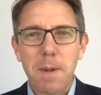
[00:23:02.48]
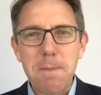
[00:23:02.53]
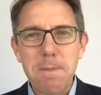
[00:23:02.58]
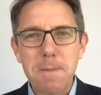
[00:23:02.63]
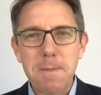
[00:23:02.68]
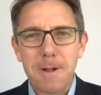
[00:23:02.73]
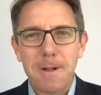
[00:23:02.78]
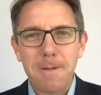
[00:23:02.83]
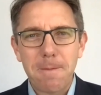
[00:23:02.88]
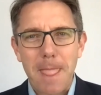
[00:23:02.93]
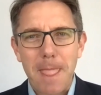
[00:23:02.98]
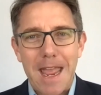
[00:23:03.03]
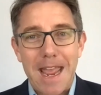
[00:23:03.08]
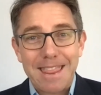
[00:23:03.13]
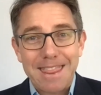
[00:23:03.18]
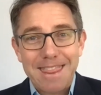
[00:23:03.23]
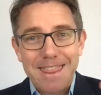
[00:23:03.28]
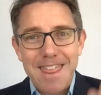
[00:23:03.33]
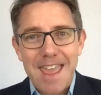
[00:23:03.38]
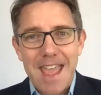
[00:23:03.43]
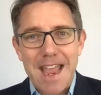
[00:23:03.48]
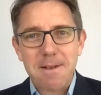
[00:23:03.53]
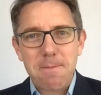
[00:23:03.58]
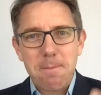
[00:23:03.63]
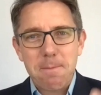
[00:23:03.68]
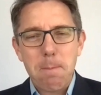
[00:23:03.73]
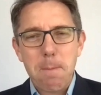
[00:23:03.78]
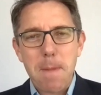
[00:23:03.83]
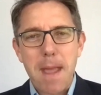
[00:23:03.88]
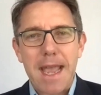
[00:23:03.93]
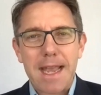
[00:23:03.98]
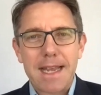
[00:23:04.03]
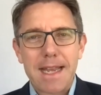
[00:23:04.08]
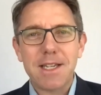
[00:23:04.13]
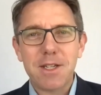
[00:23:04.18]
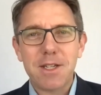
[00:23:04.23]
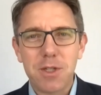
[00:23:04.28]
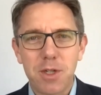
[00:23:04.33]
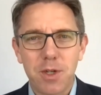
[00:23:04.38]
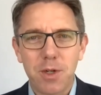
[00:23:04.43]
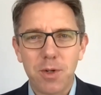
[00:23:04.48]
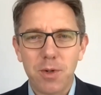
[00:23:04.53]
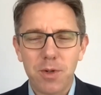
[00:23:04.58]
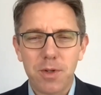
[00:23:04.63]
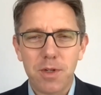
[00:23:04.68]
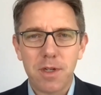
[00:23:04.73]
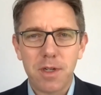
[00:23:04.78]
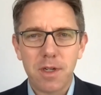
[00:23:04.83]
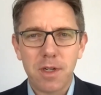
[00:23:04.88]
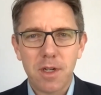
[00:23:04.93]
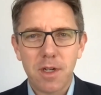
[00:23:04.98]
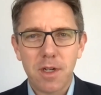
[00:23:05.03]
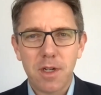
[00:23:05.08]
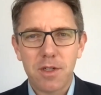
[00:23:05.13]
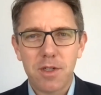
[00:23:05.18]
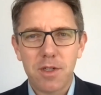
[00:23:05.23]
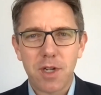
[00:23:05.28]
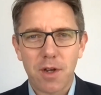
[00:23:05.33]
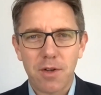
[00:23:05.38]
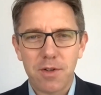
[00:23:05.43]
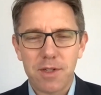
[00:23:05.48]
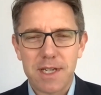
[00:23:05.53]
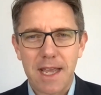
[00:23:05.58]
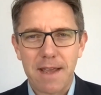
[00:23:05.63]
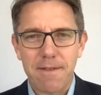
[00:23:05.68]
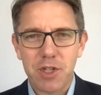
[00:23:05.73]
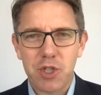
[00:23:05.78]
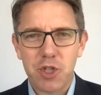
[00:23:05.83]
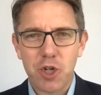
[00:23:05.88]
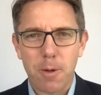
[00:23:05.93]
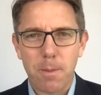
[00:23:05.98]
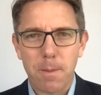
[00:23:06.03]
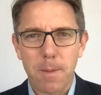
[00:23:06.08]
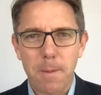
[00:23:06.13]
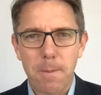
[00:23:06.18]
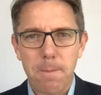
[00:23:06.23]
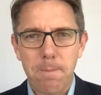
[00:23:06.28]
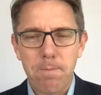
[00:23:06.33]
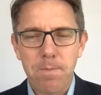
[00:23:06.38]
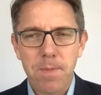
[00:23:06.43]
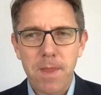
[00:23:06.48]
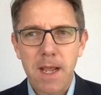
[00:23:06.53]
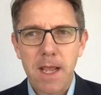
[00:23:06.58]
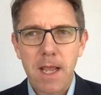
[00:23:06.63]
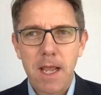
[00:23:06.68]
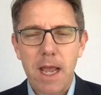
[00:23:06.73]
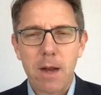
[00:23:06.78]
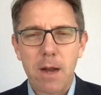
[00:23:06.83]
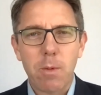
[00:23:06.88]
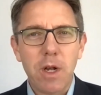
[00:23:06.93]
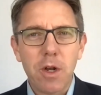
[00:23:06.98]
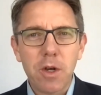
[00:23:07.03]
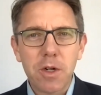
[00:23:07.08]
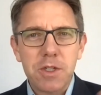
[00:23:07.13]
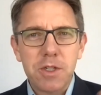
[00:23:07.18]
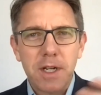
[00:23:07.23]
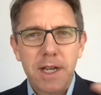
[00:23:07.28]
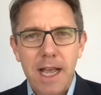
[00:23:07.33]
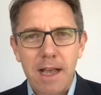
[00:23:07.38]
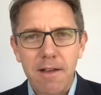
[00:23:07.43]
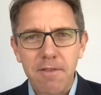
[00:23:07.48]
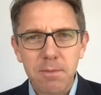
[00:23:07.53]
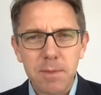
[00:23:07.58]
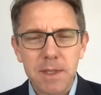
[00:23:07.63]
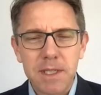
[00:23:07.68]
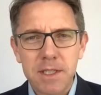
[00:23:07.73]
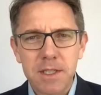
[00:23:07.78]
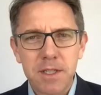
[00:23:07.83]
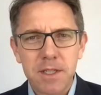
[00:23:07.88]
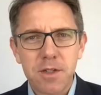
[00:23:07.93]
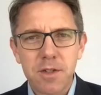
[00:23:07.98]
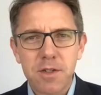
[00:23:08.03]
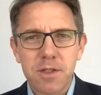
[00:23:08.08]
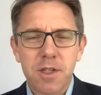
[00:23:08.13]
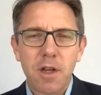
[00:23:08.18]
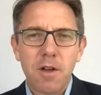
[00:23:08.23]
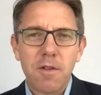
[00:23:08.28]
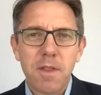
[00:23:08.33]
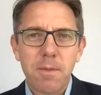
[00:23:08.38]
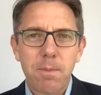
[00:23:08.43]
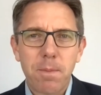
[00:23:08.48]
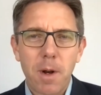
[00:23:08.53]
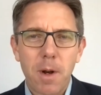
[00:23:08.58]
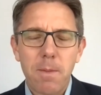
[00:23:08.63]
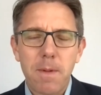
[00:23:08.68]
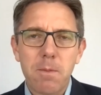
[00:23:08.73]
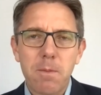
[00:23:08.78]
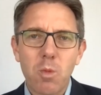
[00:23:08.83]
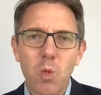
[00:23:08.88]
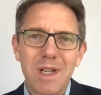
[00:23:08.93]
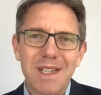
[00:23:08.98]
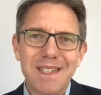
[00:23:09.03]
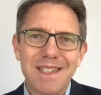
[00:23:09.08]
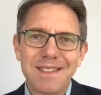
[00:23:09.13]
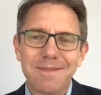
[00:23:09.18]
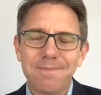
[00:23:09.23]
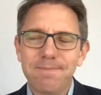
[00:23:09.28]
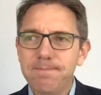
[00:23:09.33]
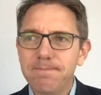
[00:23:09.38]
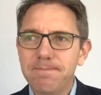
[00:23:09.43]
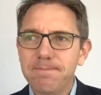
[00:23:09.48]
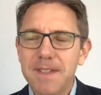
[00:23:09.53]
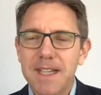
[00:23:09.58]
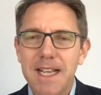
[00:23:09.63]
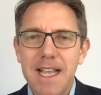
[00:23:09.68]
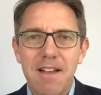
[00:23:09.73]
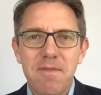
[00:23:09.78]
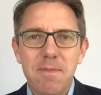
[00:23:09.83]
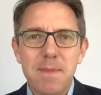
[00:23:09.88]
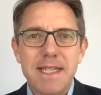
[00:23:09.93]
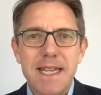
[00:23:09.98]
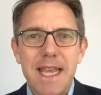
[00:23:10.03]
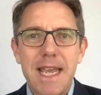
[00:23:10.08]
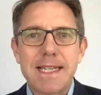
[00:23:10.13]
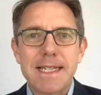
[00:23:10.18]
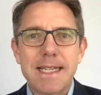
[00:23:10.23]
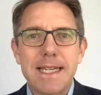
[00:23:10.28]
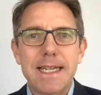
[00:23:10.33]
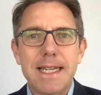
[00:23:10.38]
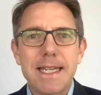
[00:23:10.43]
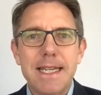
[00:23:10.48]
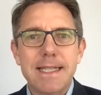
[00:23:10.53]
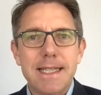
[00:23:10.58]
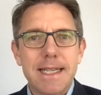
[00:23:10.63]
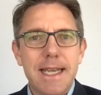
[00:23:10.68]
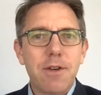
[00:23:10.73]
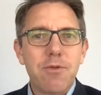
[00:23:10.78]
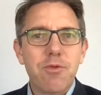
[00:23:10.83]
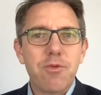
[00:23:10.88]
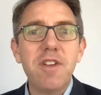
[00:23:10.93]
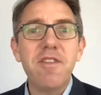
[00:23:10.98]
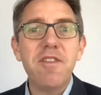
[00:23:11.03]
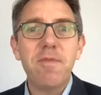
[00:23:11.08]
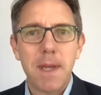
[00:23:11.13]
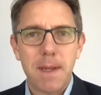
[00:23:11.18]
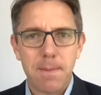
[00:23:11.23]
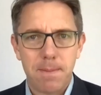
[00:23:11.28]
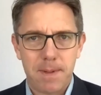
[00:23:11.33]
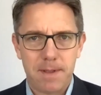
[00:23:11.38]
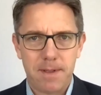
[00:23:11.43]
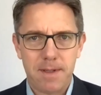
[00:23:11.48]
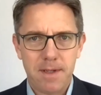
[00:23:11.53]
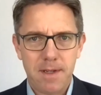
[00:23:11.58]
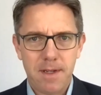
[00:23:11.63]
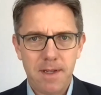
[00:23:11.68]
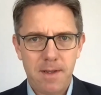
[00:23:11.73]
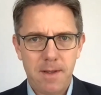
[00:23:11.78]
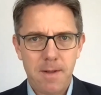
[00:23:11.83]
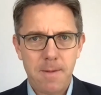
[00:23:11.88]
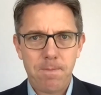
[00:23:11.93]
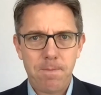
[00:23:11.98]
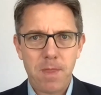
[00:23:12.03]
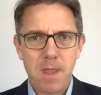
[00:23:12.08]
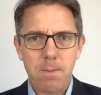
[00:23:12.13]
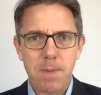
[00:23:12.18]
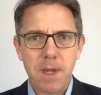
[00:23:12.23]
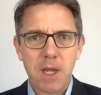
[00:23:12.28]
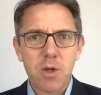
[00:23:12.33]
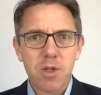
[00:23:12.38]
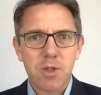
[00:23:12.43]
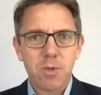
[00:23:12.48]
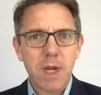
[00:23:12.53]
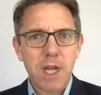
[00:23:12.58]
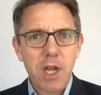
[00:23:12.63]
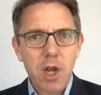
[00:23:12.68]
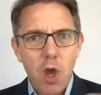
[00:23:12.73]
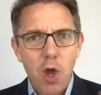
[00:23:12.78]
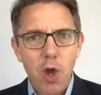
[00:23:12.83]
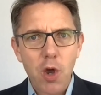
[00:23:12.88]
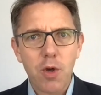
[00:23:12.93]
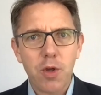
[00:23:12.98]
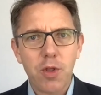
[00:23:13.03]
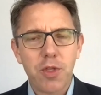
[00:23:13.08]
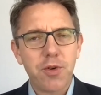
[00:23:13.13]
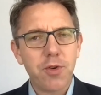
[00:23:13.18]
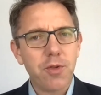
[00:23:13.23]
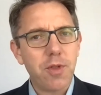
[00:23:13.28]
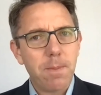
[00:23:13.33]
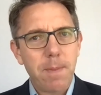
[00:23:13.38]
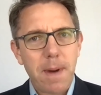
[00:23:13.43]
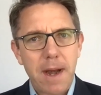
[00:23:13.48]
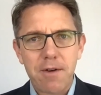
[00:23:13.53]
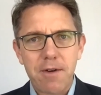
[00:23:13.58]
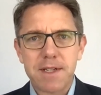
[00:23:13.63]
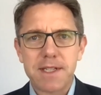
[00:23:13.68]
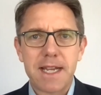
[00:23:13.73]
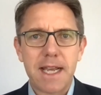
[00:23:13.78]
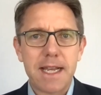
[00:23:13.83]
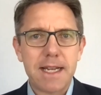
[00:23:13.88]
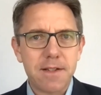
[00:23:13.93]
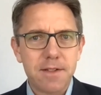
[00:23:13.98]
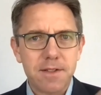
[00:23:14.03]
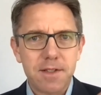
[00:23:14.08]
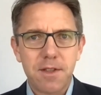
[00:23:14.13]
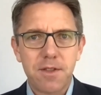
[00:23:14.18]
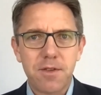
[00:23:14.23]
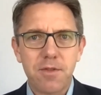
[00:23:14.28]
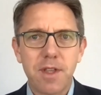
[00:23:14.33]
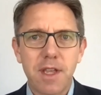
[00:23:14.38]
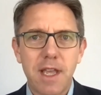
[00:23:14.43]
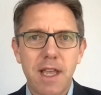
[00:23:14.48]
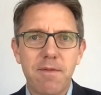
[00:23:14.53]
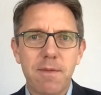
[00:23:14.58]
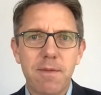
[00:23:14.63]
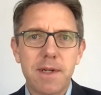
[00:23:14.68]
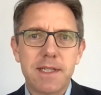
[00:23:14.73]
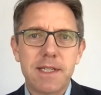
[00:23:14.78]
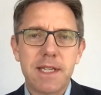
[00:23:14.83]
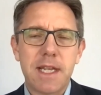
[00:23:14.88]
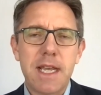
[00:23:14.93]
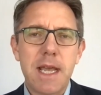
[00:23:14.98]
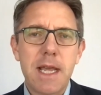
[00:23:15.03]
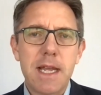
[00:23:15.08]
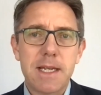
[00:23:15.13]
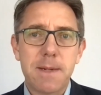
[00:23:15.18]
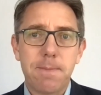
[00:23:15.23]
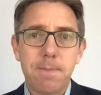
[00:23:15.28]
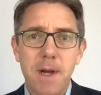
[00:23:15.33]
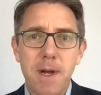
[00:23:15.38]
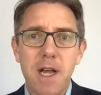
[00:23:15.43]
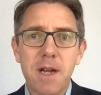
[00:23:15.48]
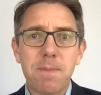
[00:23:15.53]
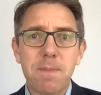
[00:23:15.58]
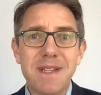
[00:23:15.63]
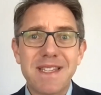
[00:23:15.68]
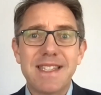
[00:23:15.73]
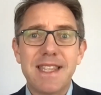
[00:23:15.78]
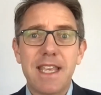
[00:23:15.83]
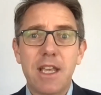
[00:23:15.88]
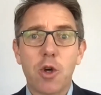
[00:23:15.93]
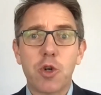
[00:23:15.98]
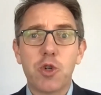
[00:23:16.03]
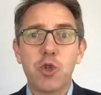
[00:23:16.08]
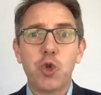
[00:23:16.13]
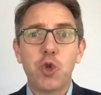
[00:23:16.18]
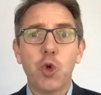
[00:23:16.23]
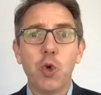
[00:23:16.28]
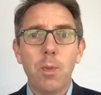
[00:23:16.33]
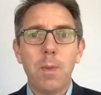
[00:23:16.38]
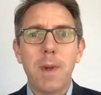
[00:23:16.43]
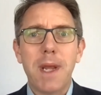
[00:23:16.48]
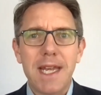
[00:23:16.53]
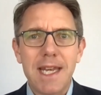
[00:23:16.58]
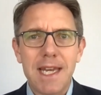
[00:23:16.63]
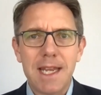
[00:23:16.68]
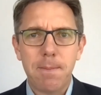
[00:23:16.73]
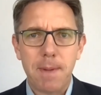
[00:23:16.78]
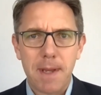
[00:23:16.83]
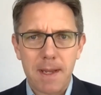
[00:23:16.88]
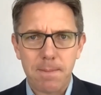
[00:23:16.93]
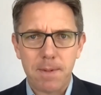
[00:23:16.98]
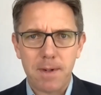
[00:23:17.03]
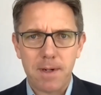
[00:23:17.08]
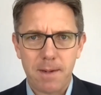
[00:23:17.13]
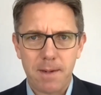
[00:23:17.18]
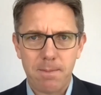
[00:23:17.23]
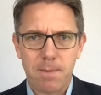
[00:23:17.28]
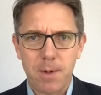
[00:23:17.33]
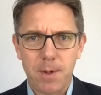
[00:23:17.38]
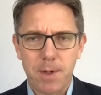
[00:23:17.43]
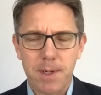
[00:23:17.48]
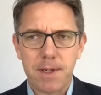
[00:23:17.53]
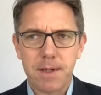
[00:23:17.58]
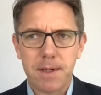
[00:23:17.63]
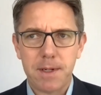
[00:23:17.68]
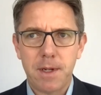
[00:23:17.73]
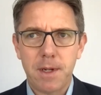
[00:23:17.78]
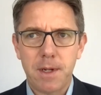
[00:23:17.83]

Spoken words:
people at that magnitude don't have a job? And we look to government to solve the problem. Well, government actually needs to get rid of people, because we know through the parastatals and through the government departments, there are too many people employed.